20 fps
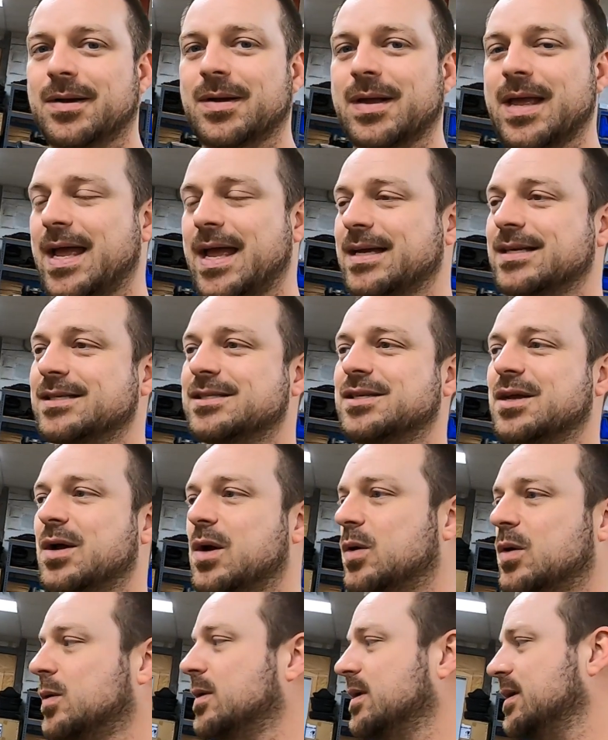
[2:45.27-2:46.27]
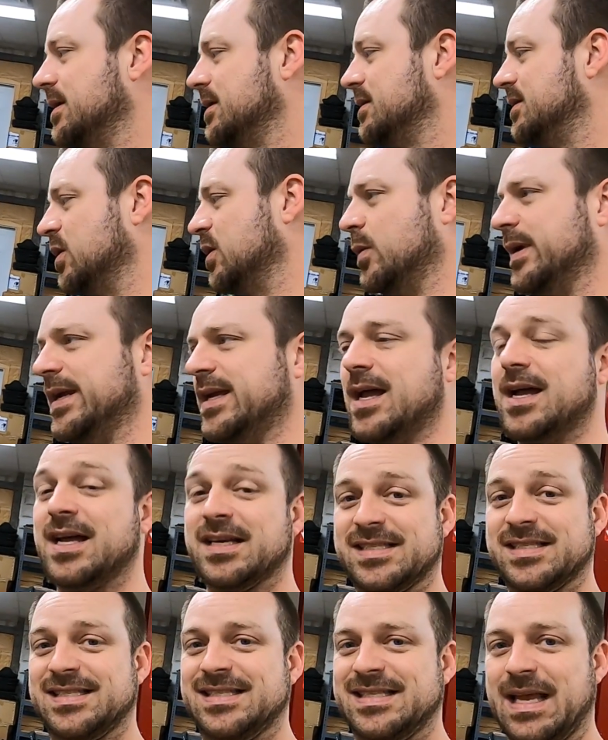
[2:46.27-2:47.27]
Okay, so do we
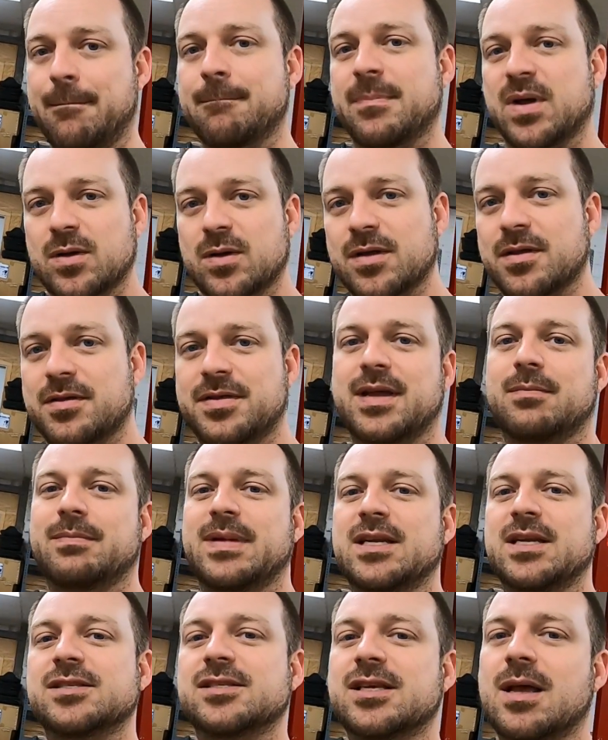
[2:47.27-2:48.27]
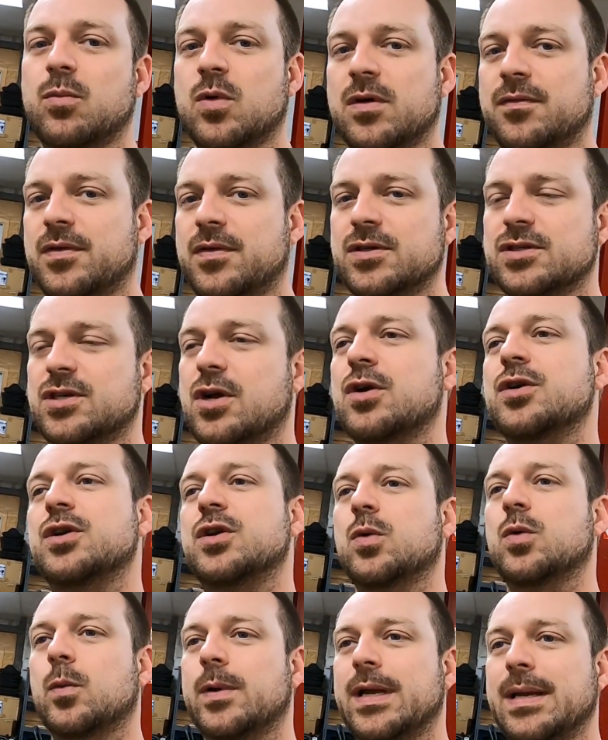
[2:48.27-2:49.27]
assemble them into subwoofers or
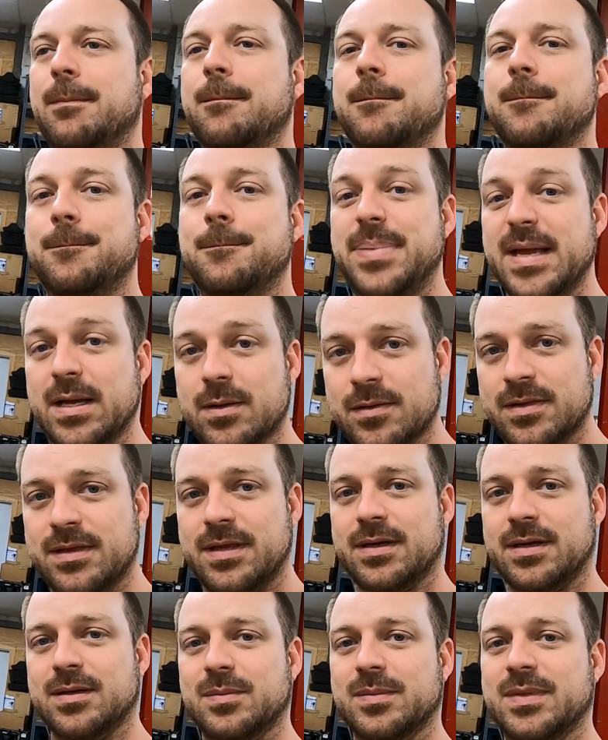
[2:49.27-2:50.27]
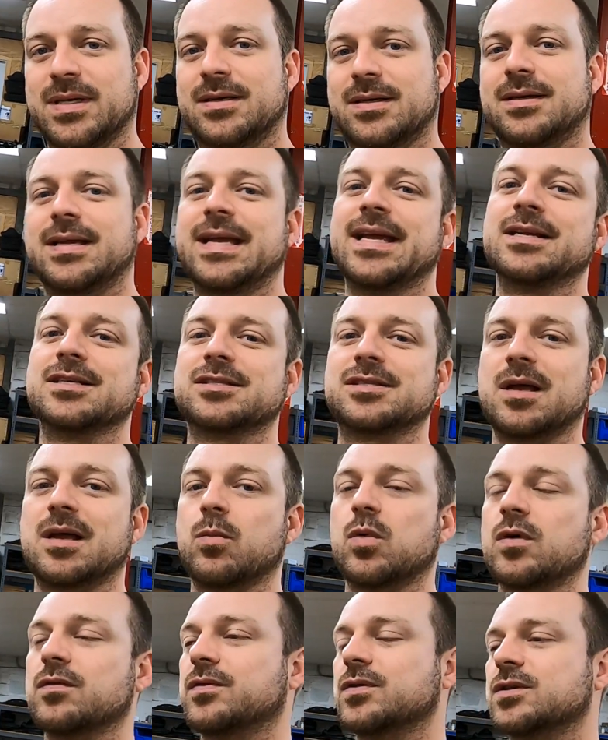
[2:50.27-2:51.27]
do we build them into
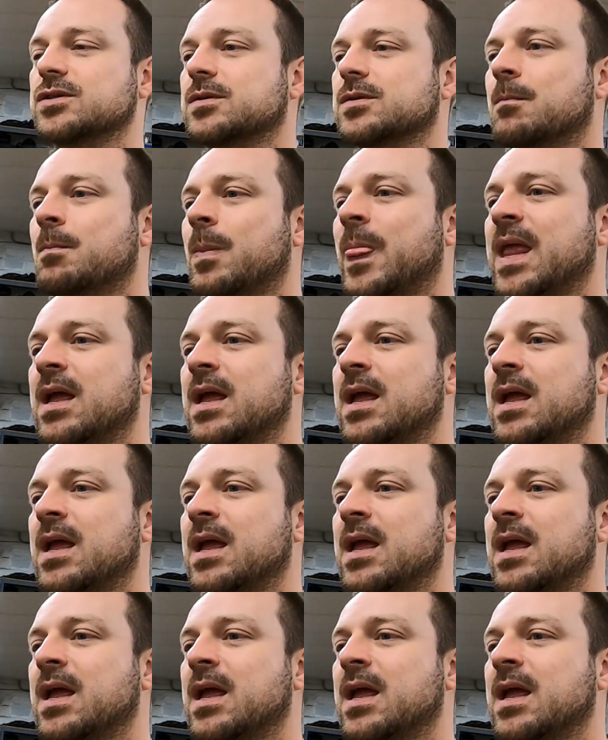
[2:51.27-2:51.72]
subwoofers?